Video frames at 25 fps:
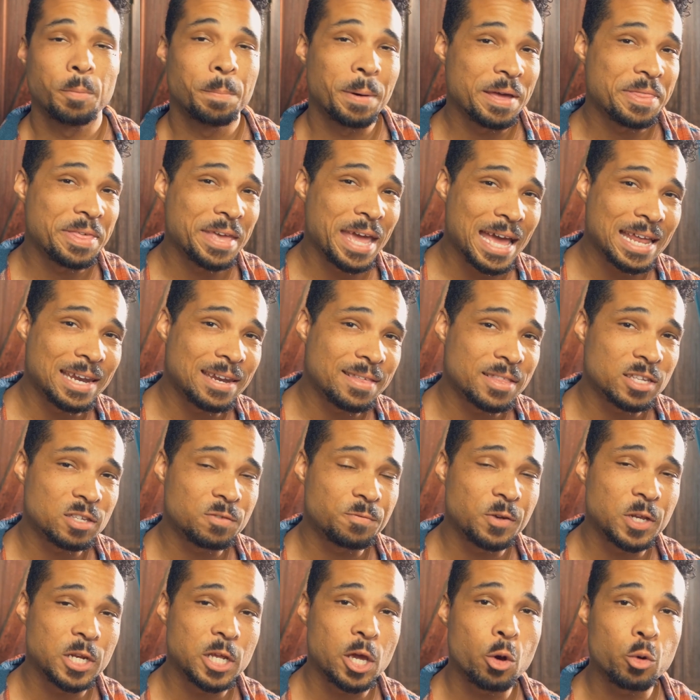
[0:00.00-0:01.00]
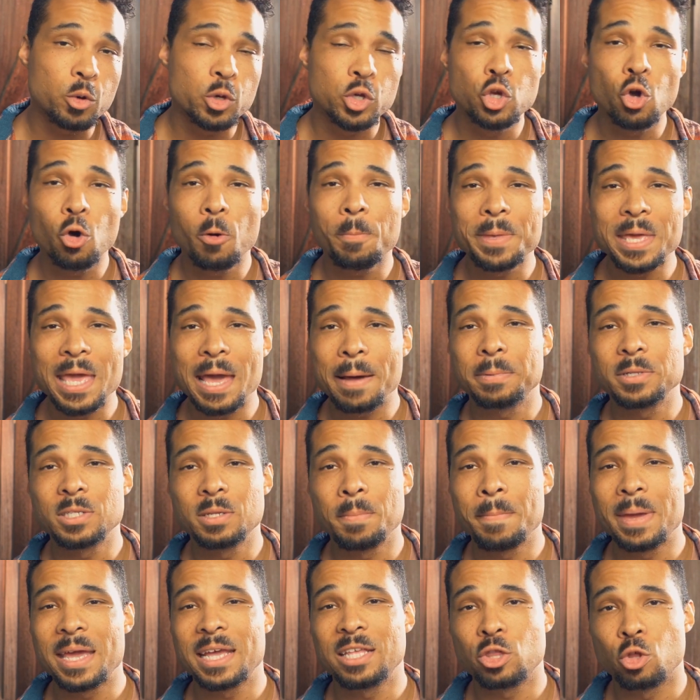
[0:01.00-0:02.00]
by the end of this video, you'll be able to
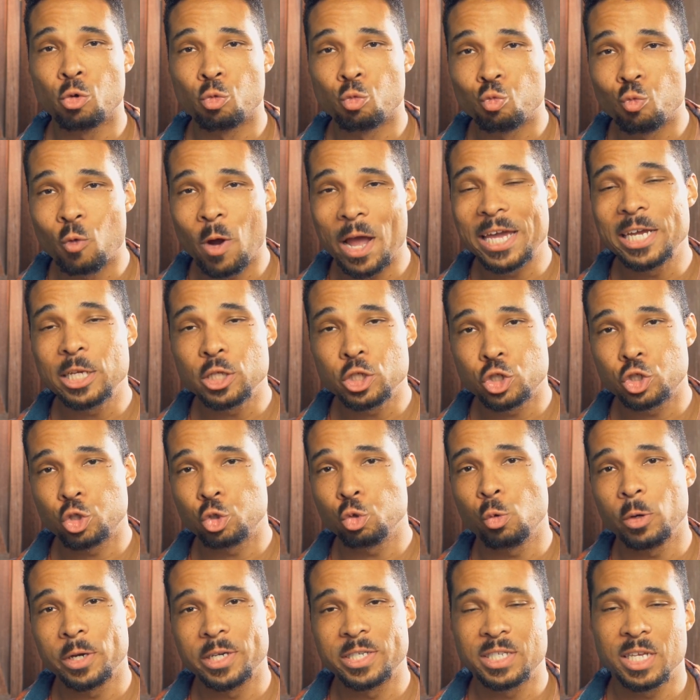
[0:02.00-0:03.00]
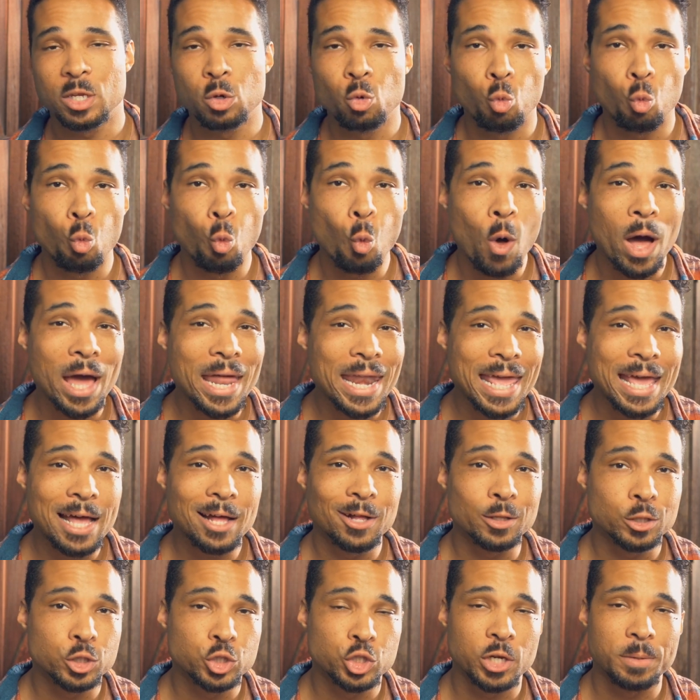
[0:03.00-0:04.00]
make the right choice in what
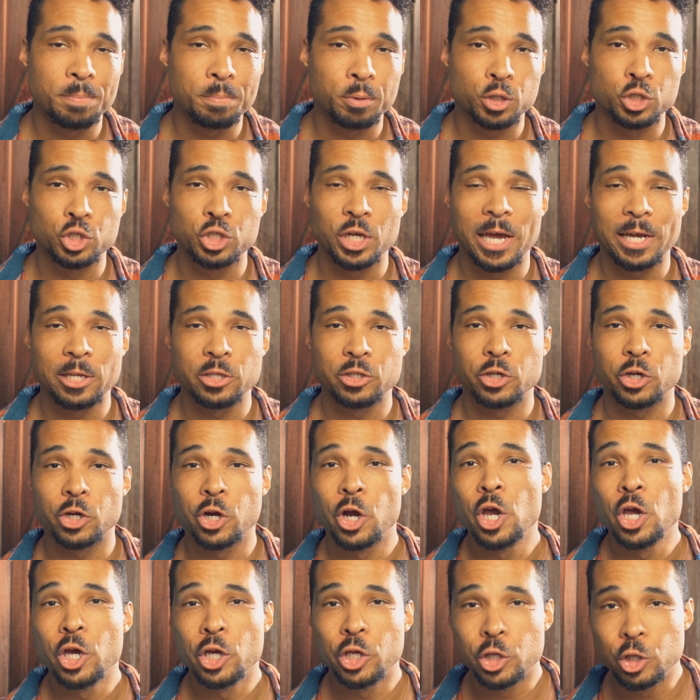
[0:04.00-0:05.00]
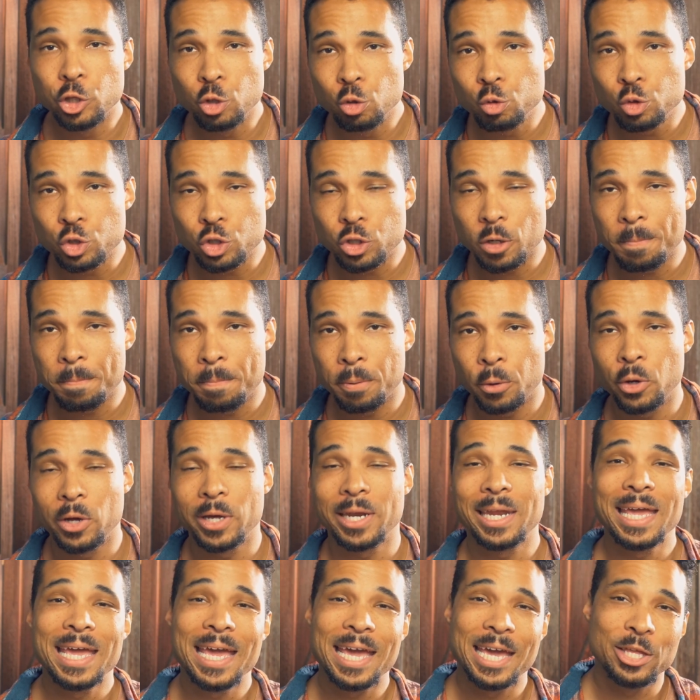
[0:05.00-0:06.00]
LG projector you should put
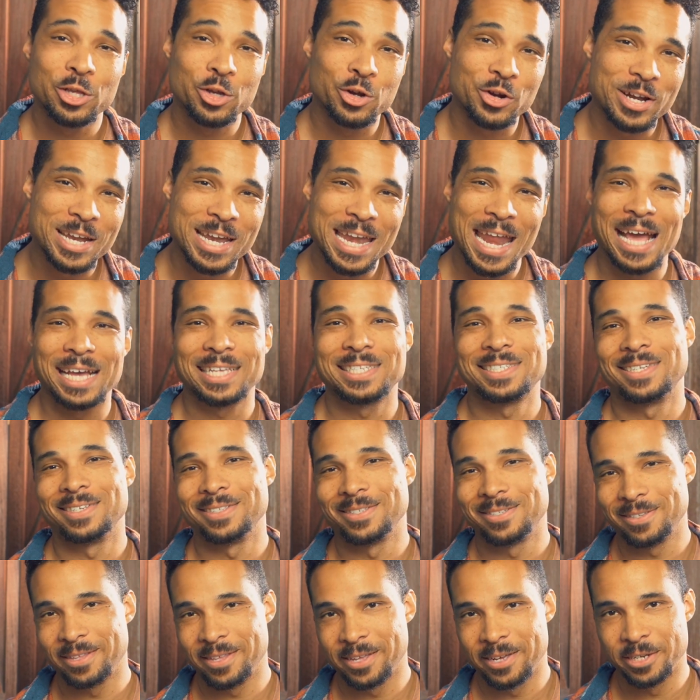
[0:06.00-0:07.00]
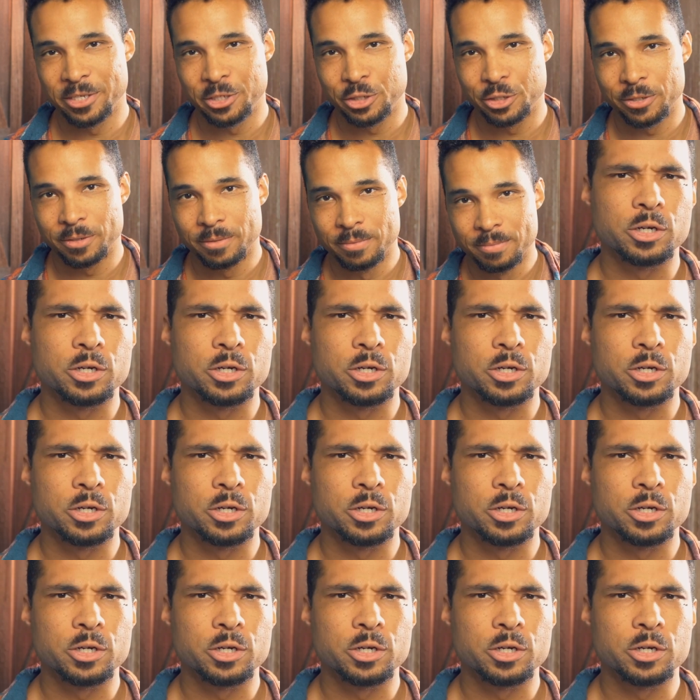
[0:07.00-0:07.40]
in your next installation.